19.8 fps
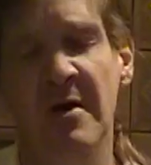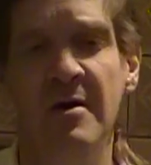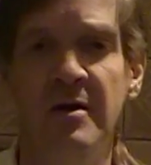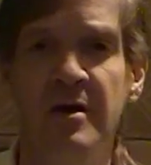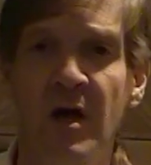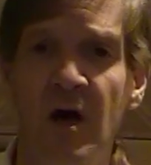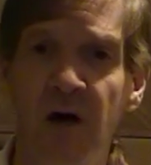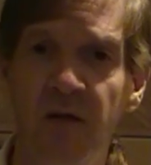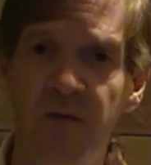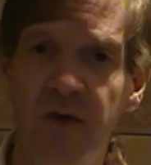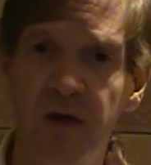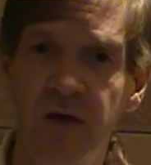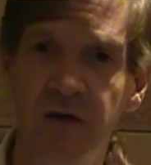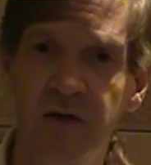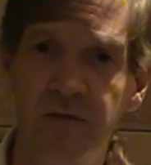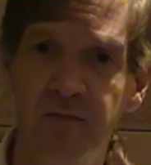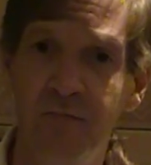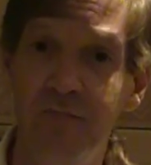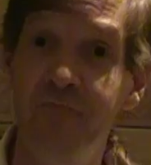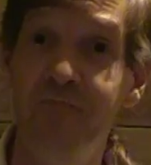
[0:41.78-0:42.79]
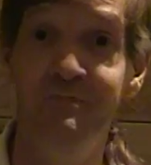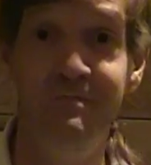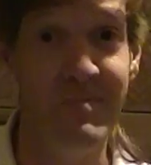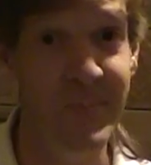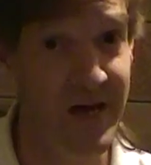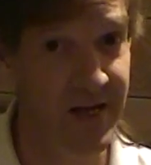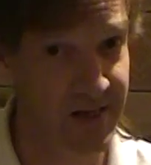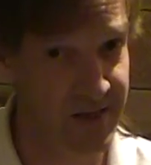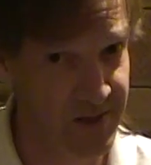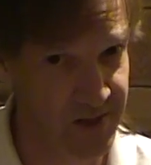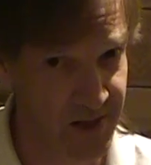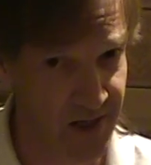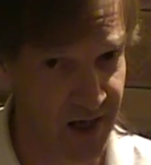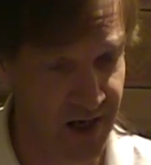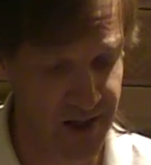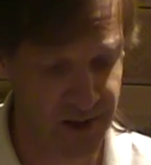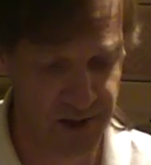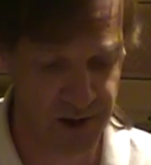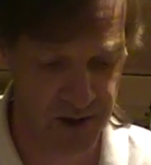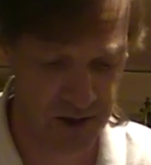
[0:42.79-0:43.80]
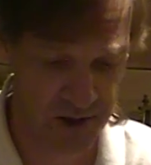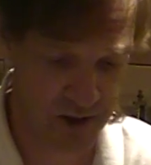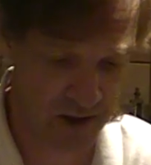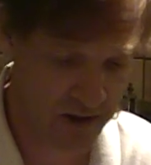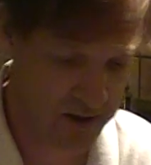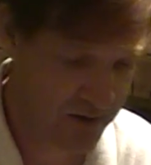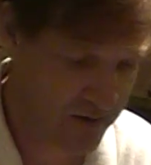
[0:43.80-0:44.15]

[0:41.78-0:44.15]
come in many sizes.